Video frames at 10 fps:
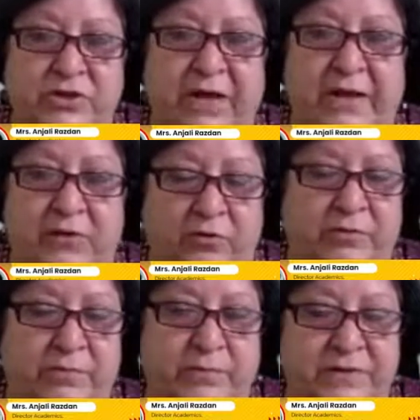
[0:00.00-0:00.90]
child or
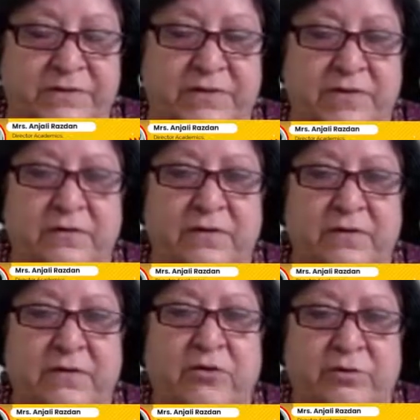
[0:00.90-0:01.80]
the person
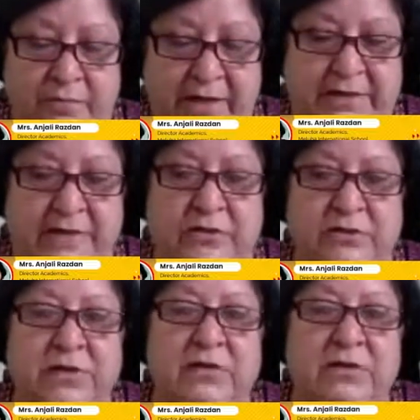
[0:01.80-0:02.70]
or the adult,